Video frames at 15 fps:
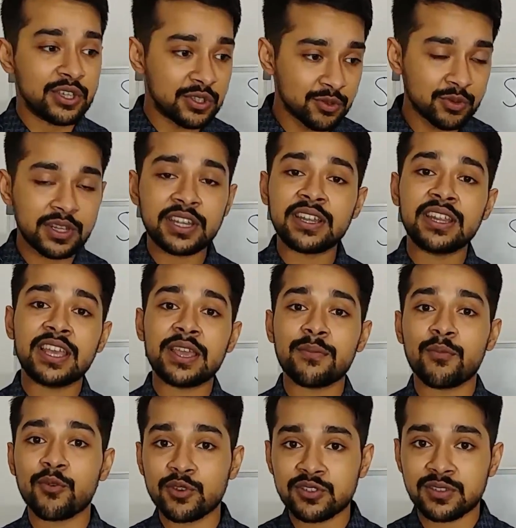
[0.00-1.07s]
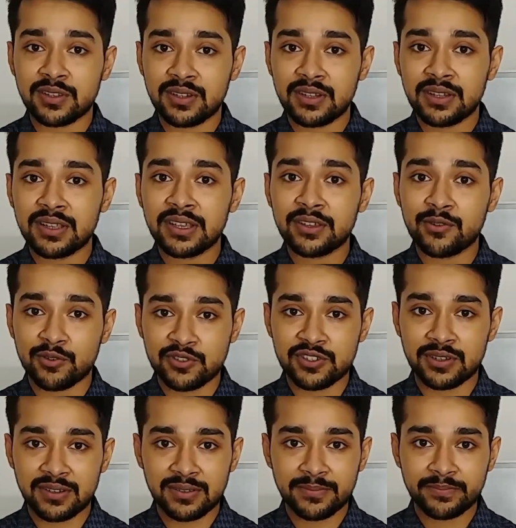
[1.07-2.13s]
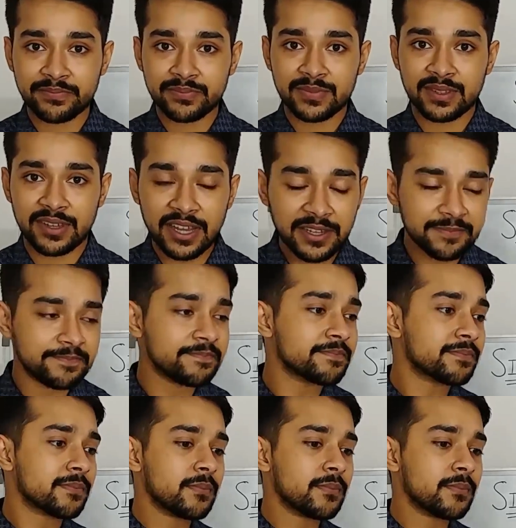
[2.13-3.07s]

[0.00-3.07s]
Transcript: you need emotional quotient, right?